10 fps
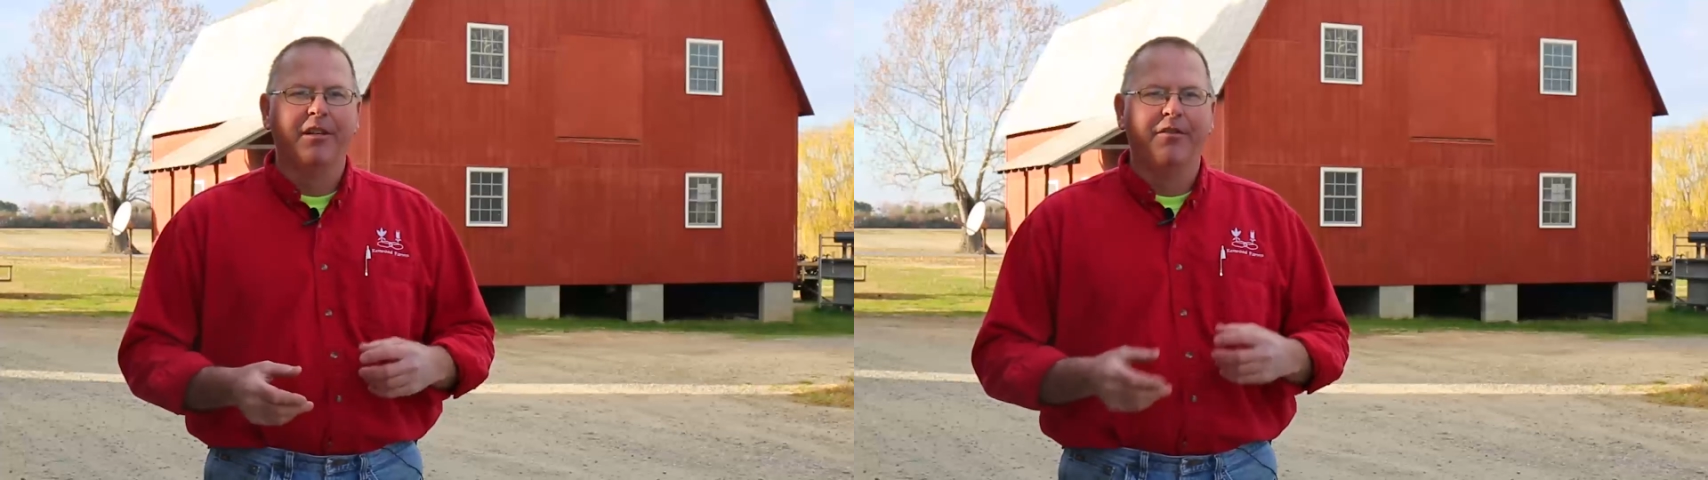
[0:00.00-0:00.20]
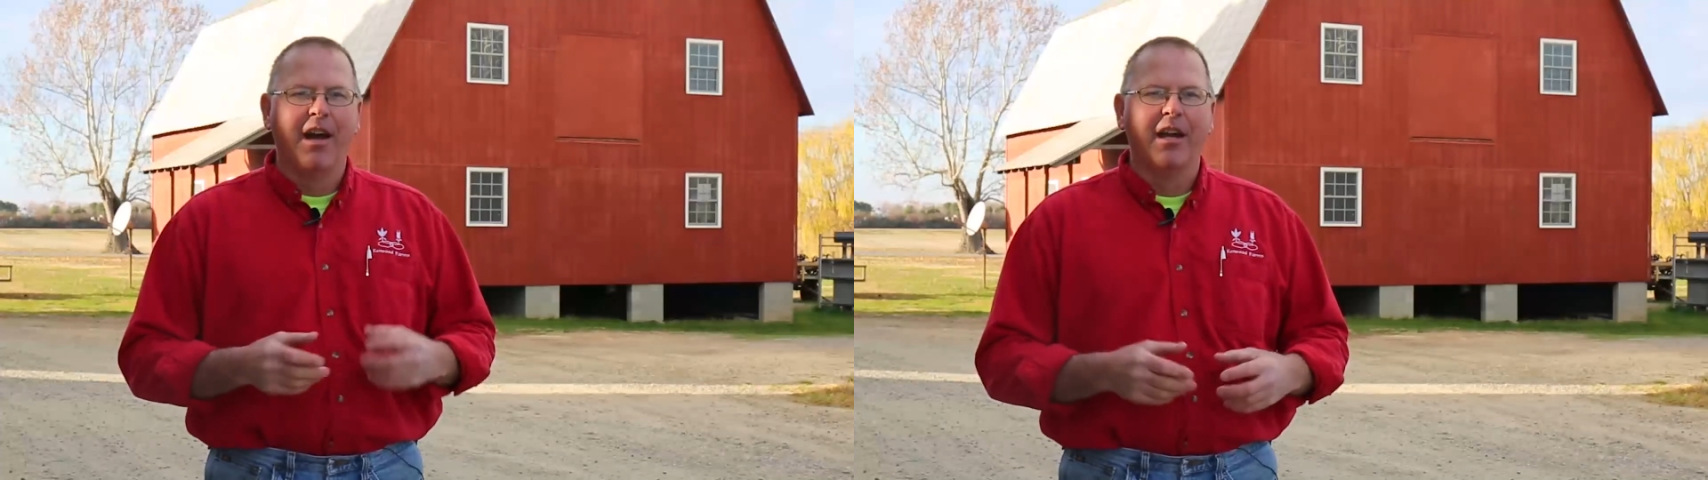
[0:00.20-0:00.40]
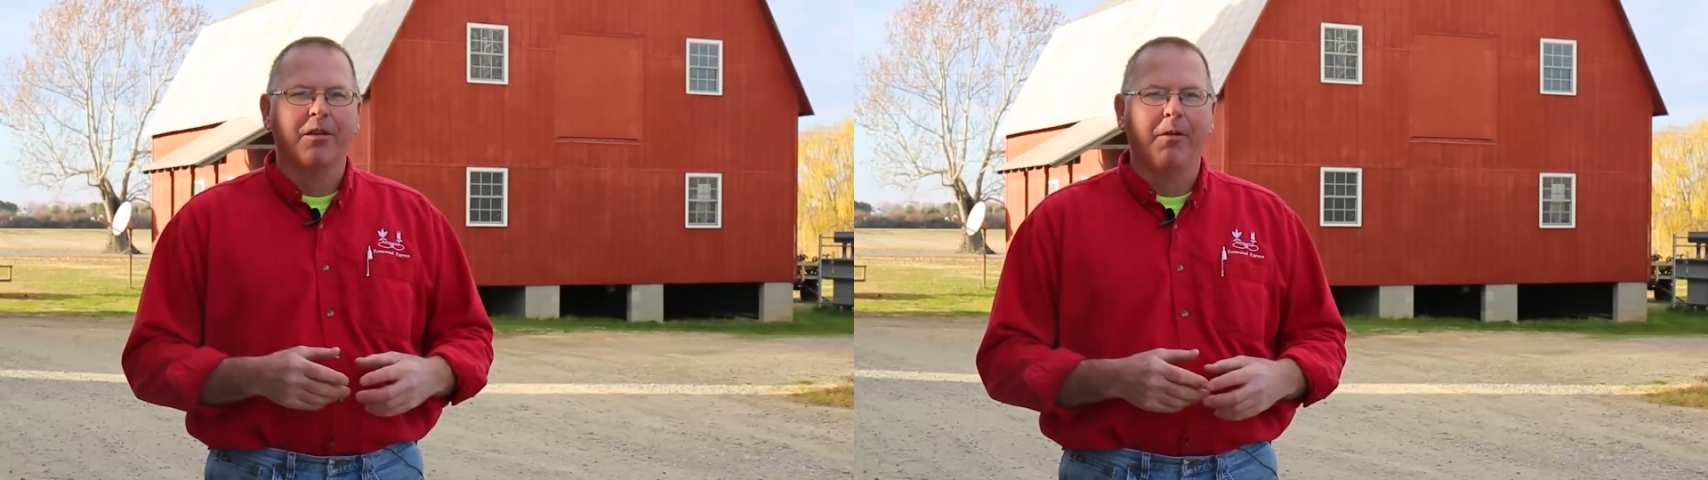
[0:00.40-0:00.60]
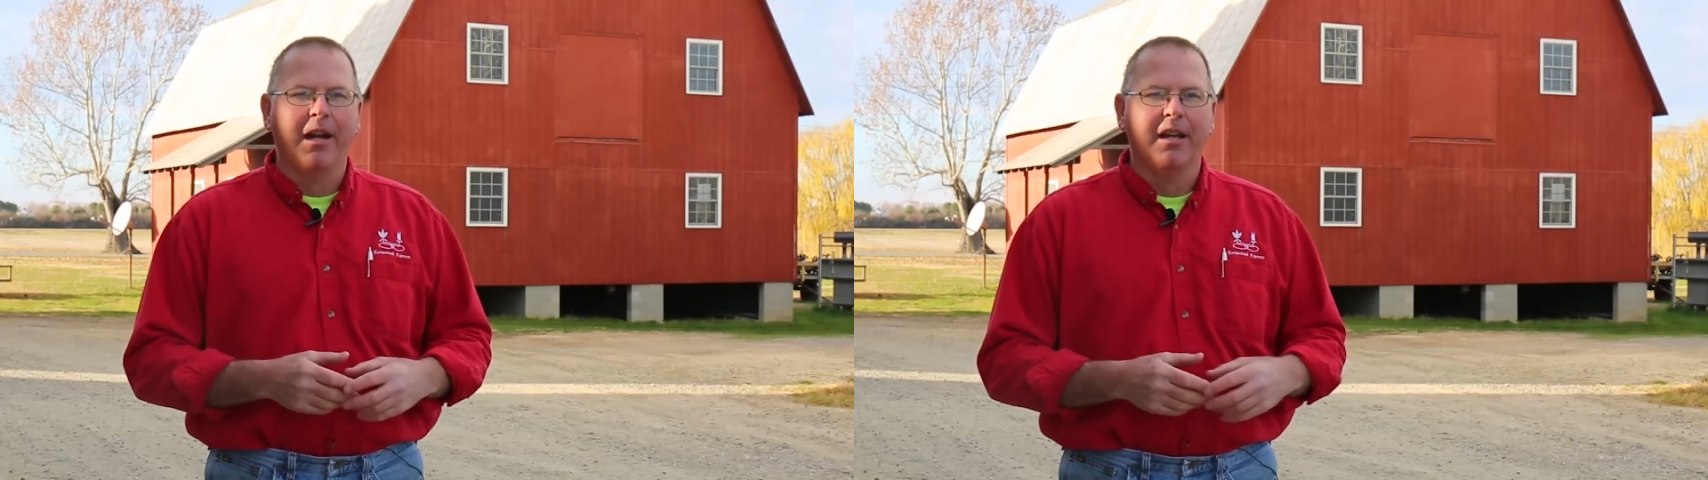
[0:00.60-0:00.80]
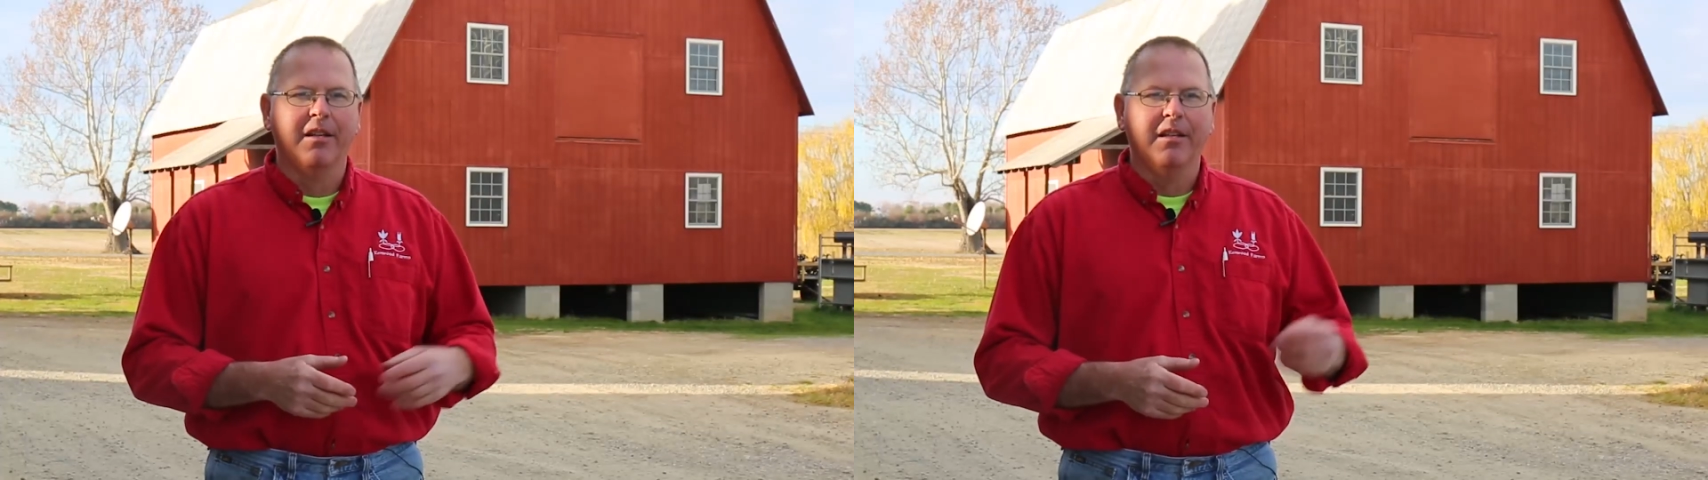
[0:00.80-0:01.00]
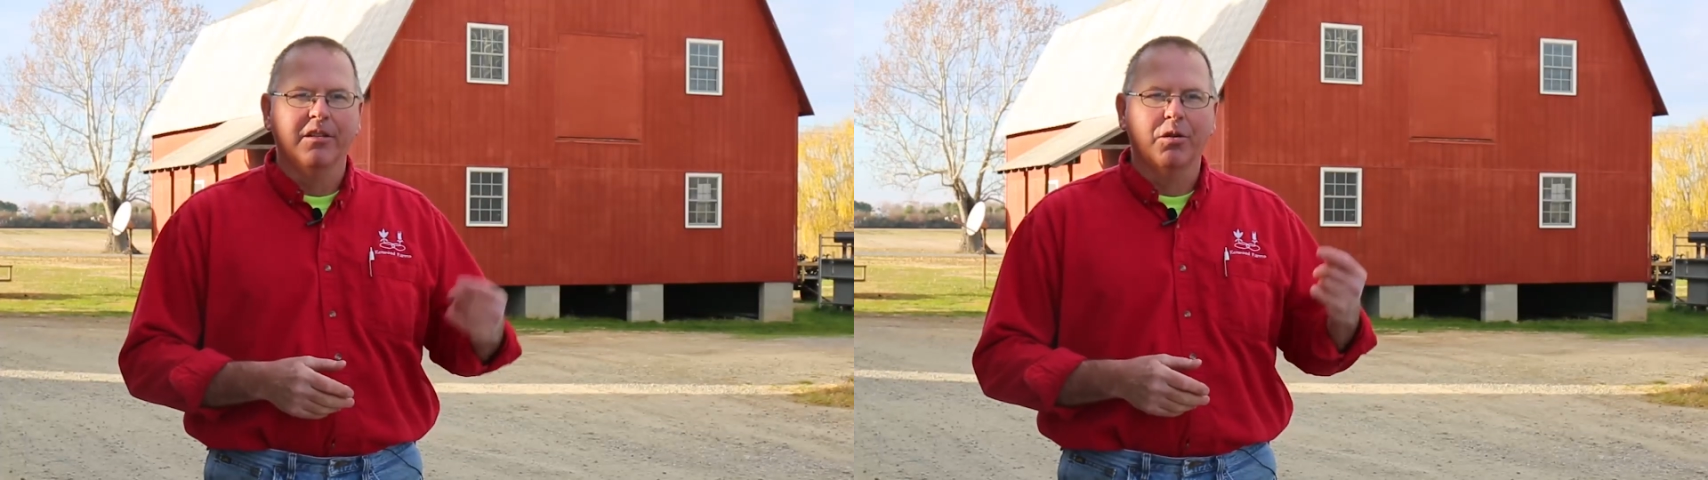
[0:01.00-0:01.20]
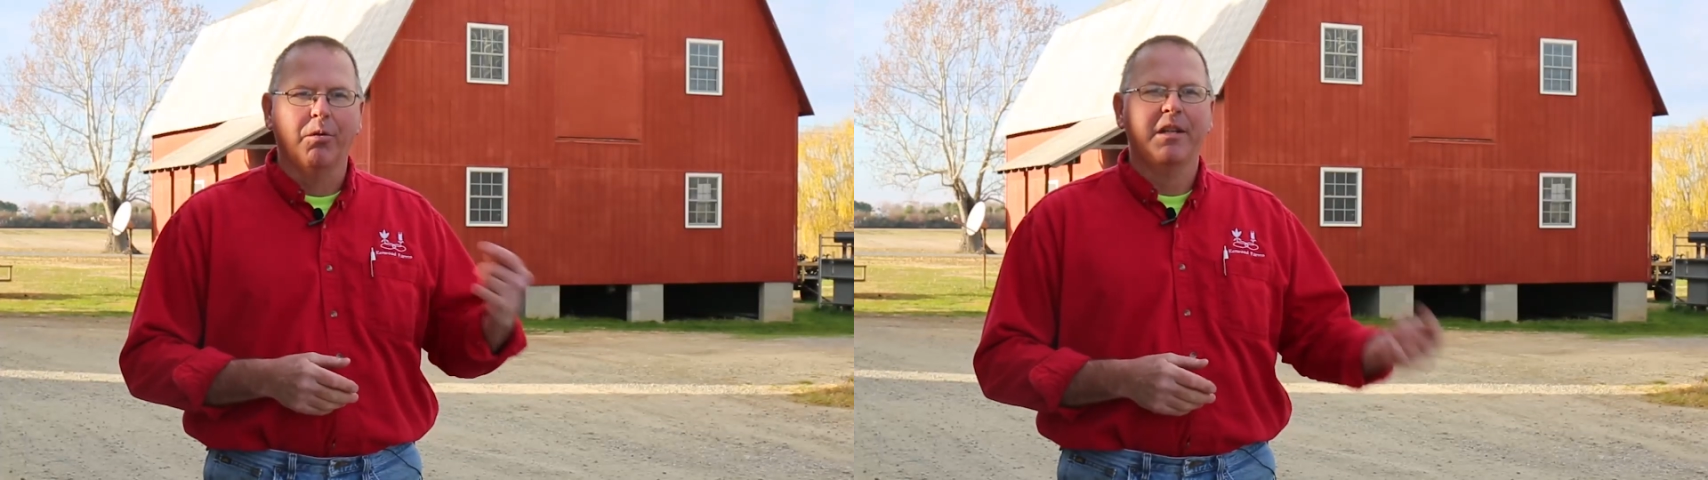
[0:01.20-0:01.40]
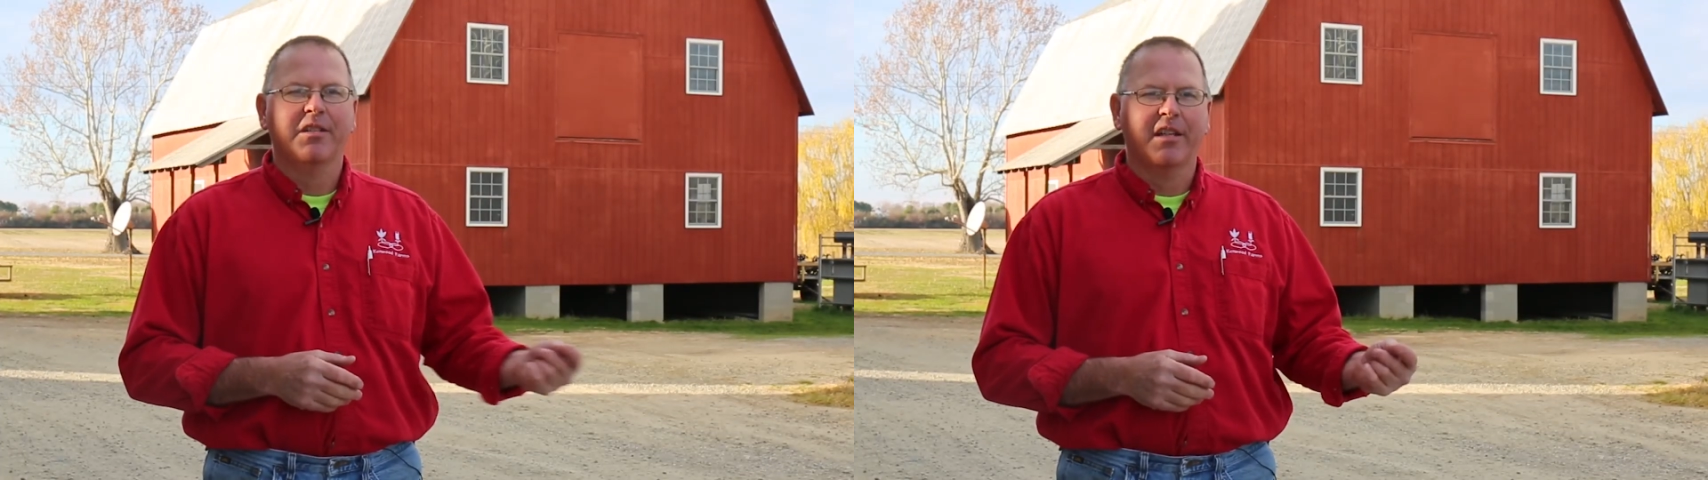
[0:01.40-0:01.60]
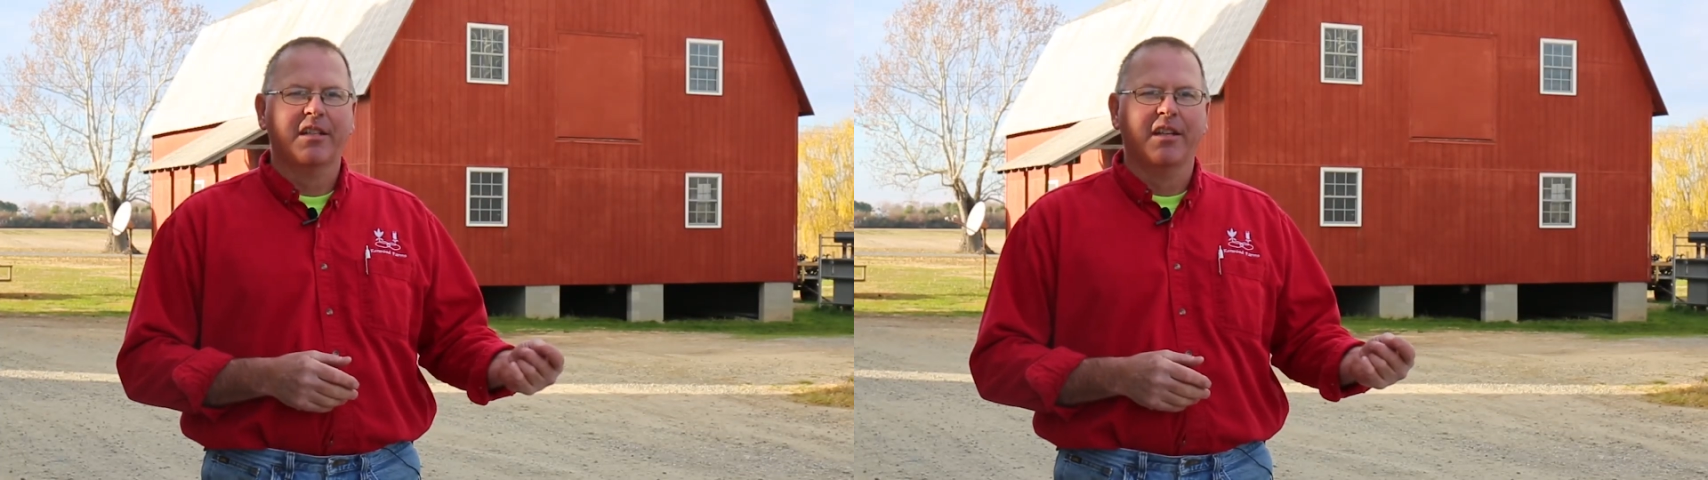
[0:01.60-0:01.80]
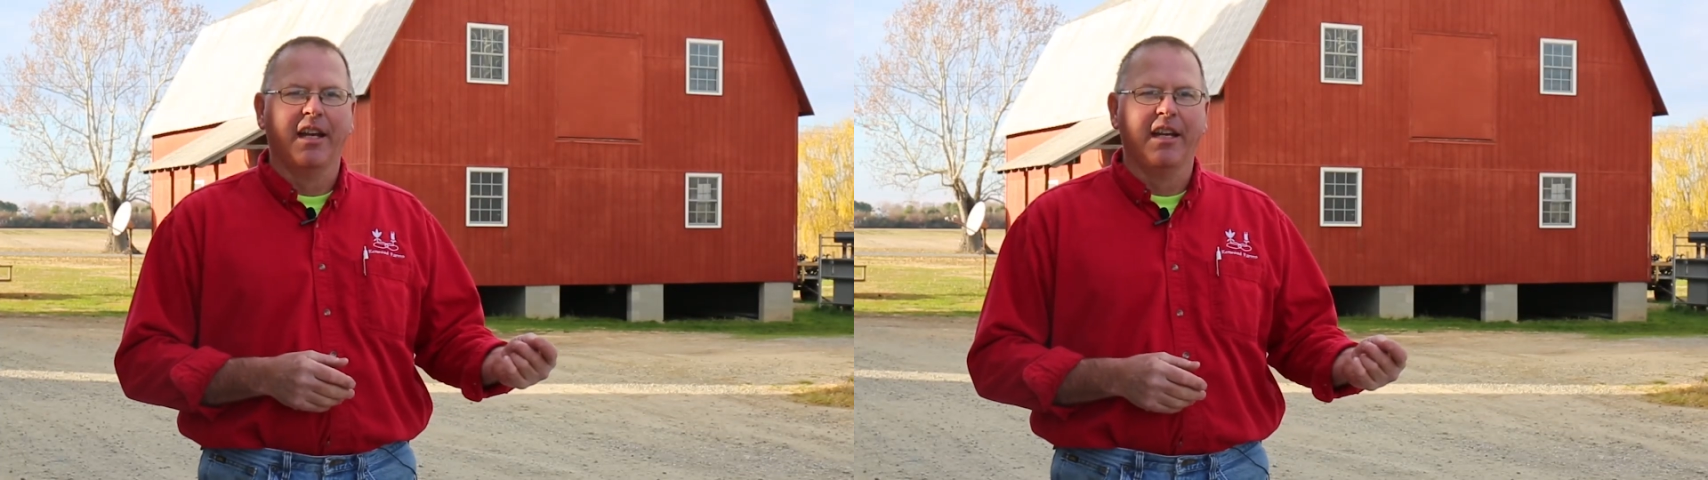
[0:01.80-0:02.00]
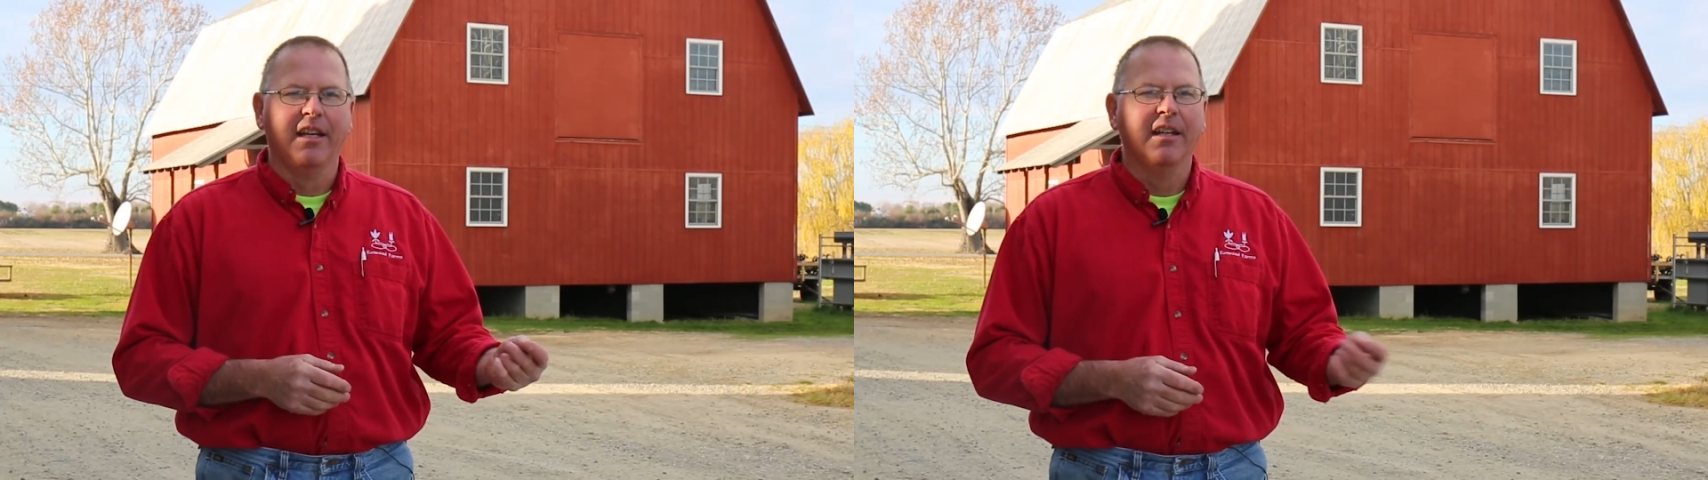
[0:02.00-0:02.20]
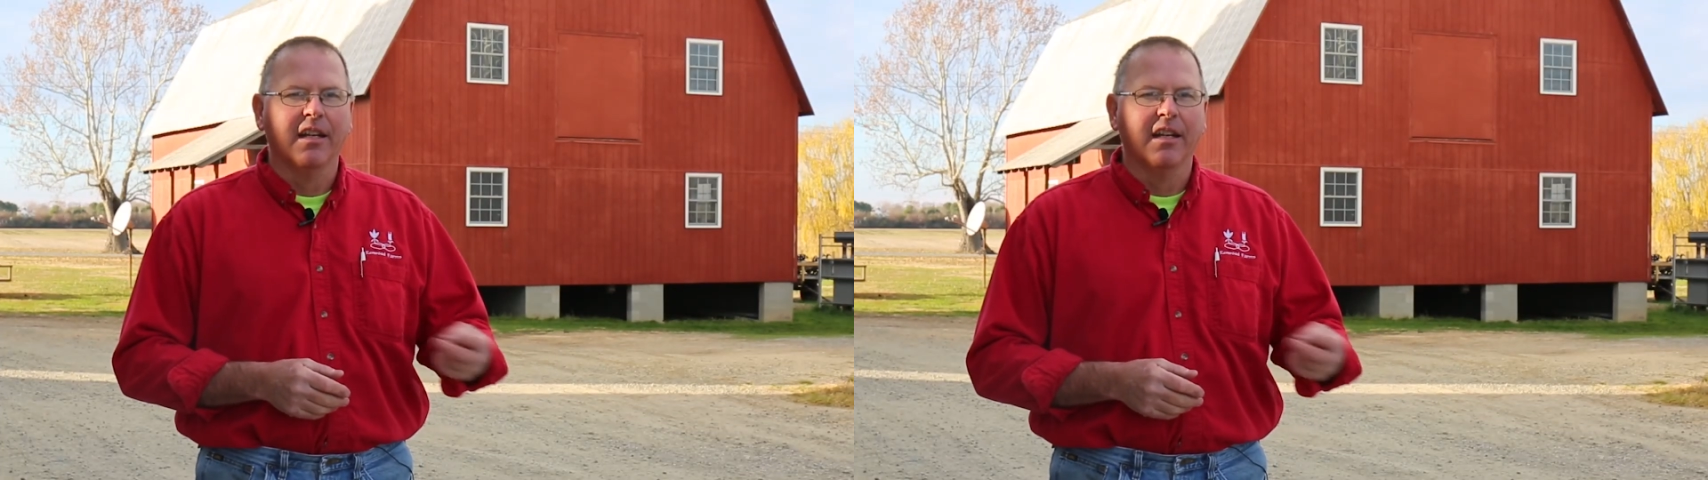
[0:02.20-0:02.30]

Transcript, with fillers: evaluated 2016